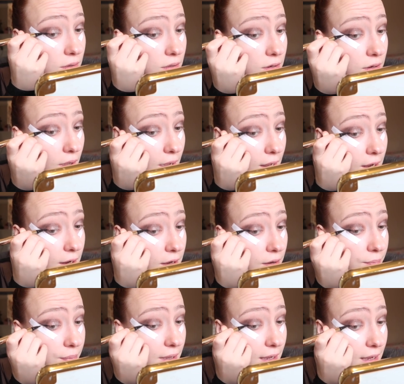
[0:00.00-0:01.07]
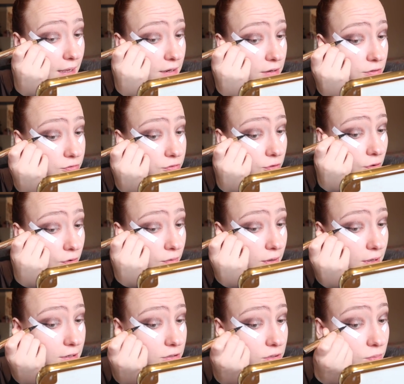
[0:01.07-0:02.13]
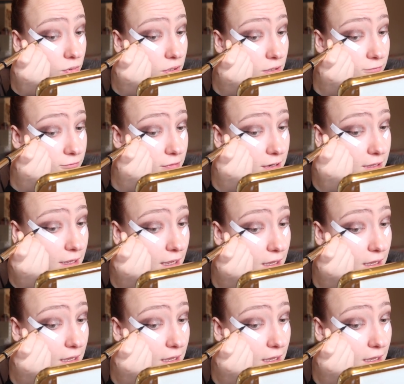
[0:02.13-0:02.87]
an eyeliner pencil. I do want to really get